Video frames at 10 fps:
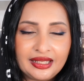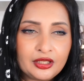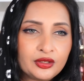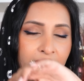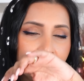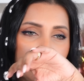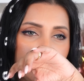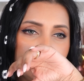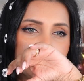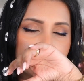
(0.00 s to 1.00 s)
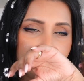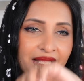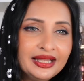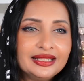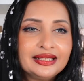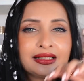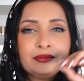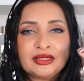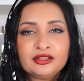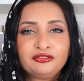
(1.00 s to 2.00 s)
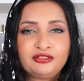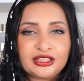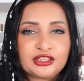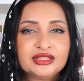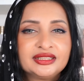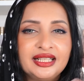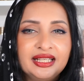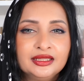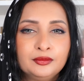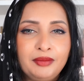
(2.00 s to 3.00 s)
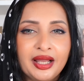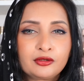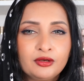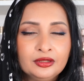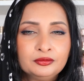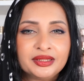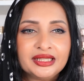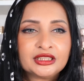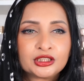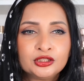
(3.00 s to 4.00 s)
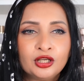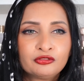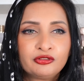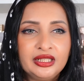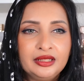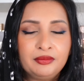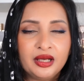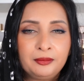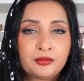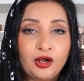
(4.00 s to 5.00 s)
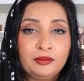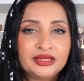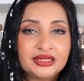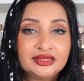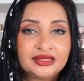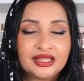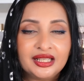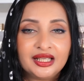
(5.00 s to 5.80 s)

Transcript: Like you can smell a little bit of freshness there in the background, but it's not really a prominent